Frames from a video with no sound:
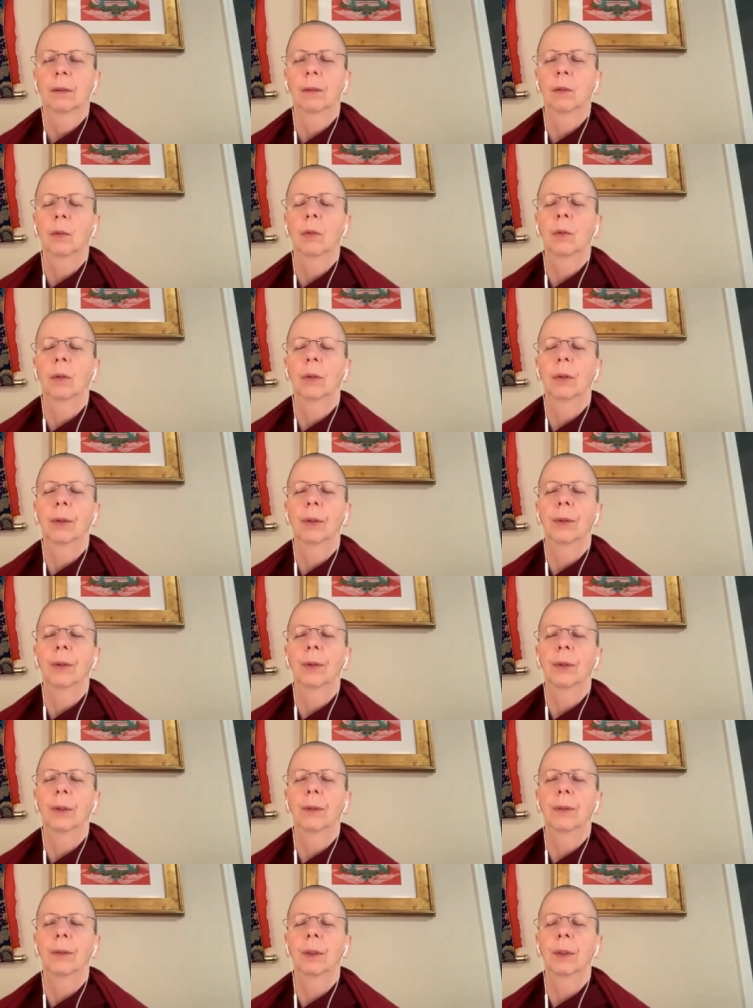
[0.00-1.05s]
for all
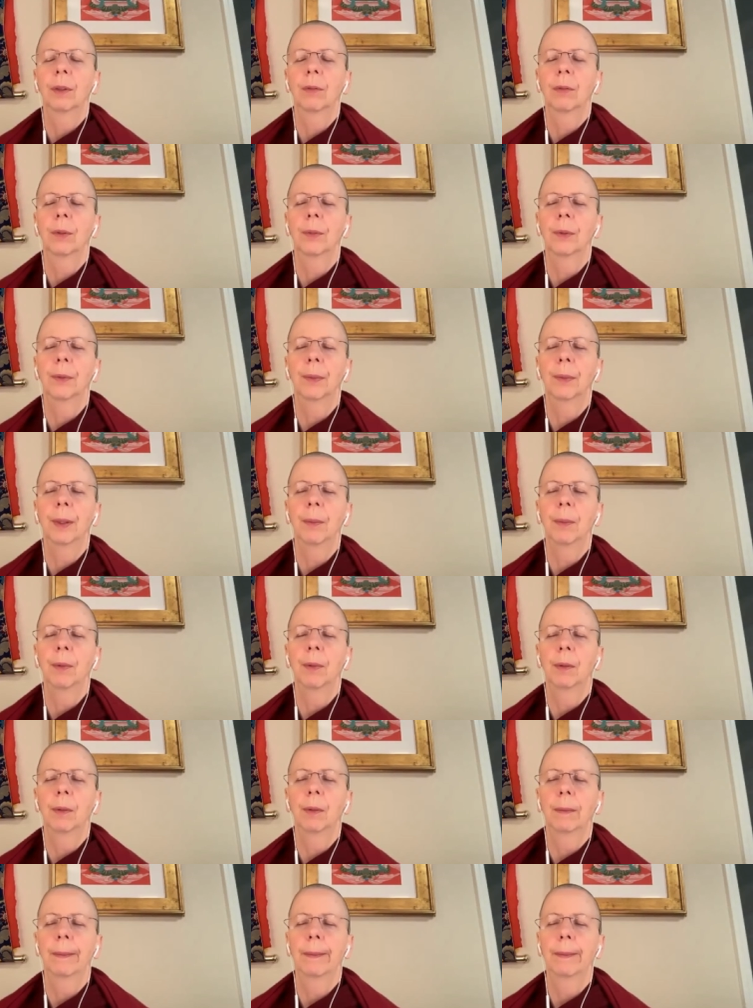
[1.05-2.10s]
those different groups of
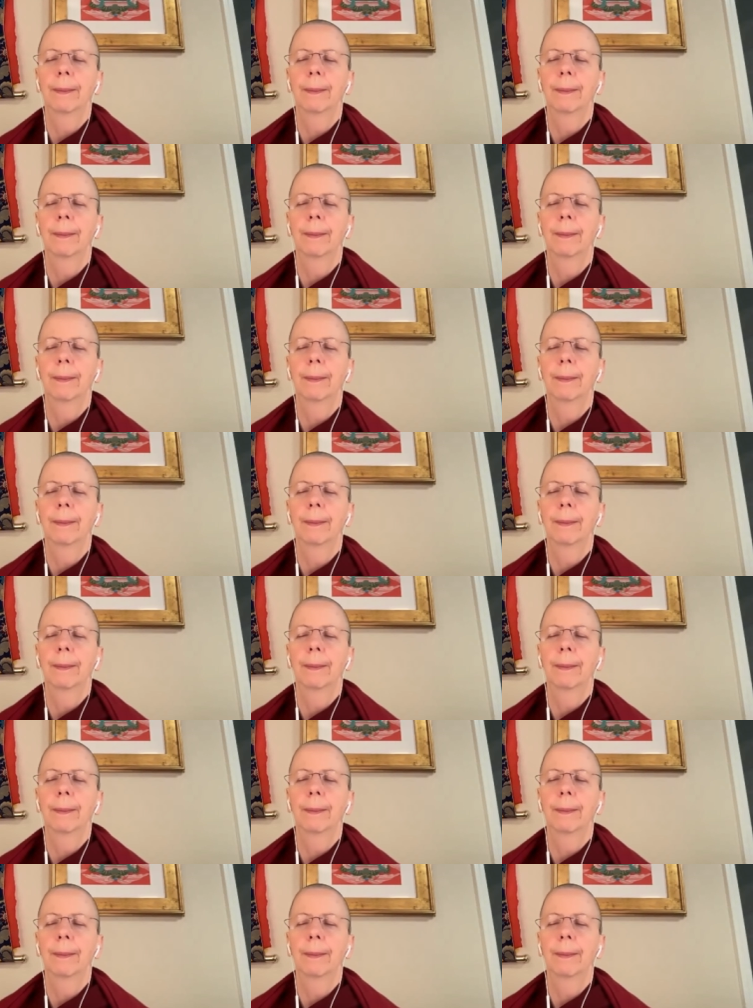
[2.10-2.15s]
people?